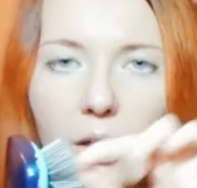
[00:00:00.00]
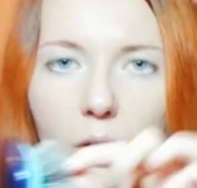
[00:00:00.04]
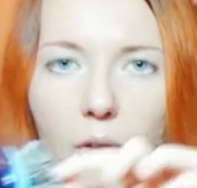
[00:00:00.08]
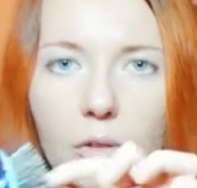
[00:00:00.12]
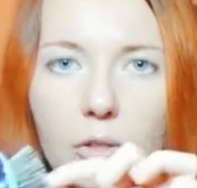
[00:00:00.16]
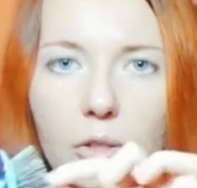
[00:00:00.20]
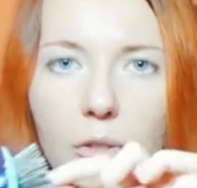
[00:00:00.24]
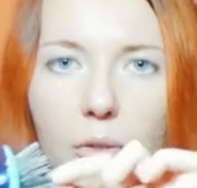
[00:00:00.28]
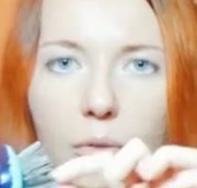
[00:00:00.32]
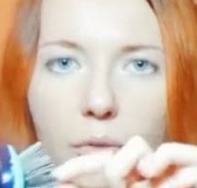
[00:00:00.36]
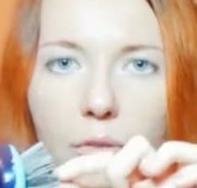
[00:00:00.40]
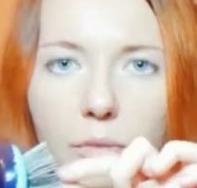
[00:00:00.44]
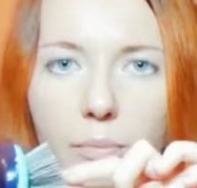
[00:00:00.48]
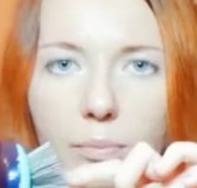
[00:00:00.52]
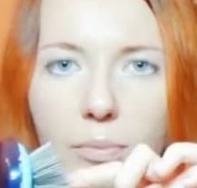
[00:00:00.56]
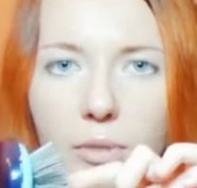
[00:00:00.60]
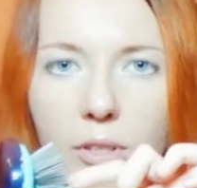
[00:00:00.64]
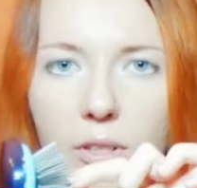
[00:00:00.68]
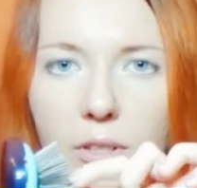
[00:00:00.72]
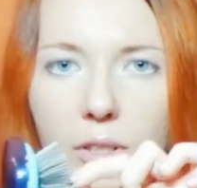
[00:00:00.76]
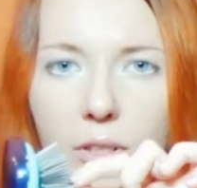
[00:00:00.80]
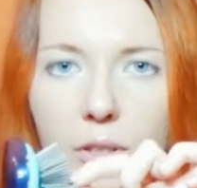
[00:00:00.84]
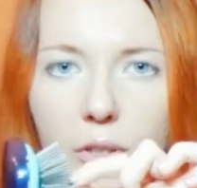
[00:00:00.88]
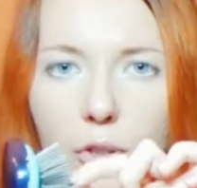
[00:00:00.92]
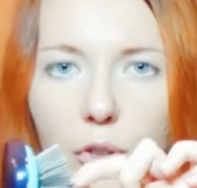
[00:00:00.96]
Also, the
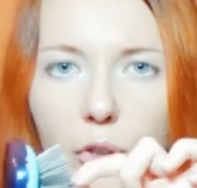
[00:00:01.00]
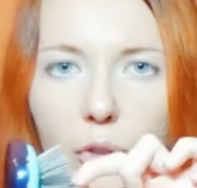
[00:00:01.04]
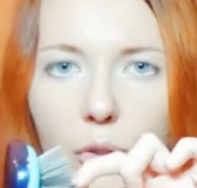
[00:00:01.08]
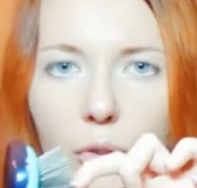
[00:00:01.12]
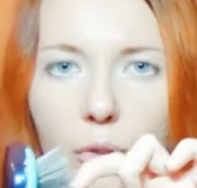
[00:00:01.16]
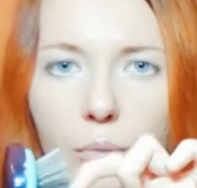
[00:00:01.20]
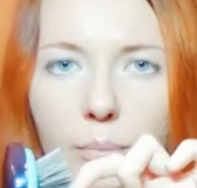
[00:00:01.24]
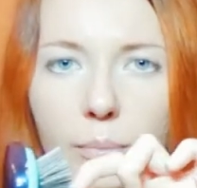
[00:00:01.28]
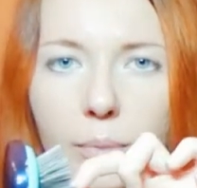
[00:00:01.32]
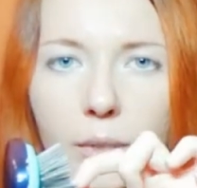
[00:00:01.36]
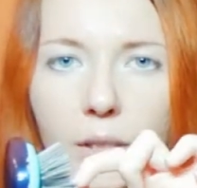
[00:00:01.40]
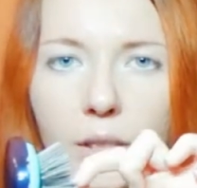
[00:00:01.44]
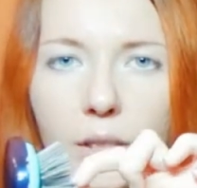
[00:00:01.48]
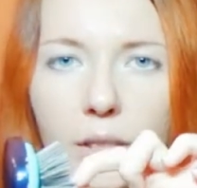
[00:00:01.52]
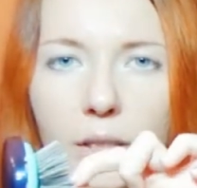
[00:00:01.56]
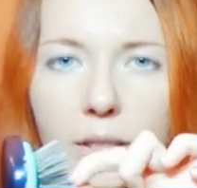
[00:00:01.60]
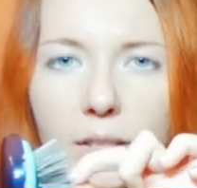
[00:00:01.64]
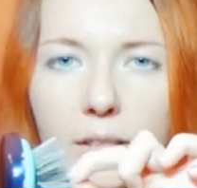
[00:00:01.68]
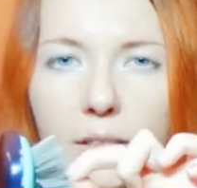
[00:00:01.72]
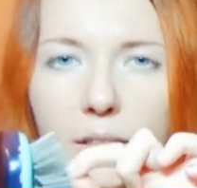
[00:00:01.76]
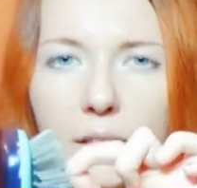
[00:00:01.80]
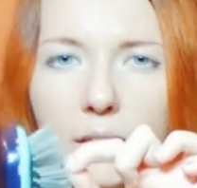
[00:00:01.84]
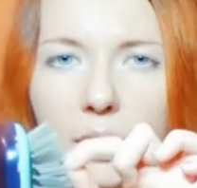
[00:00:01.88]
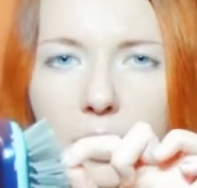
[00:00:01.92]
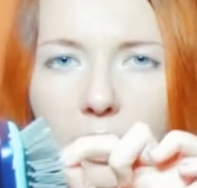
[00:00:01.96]
bristles should be
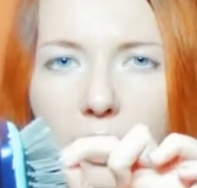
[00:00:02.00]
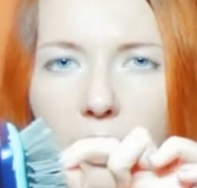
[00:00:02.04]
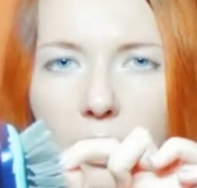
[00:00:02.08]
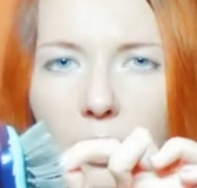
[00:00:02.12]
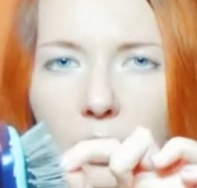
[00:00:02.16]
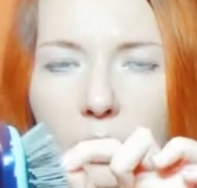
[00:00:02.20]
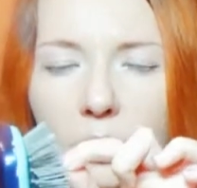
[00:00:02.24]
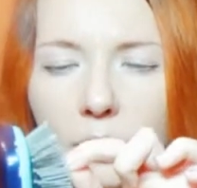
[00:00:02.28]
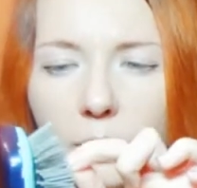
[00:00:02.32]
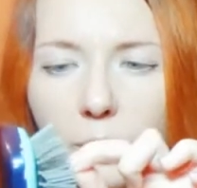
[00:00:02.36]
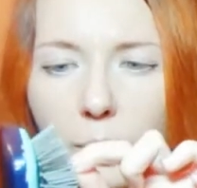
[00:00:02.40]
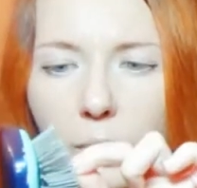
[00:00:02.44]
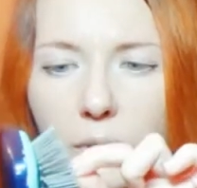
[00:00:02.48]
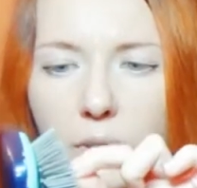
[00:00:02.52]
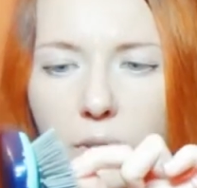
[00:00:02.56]
silicone if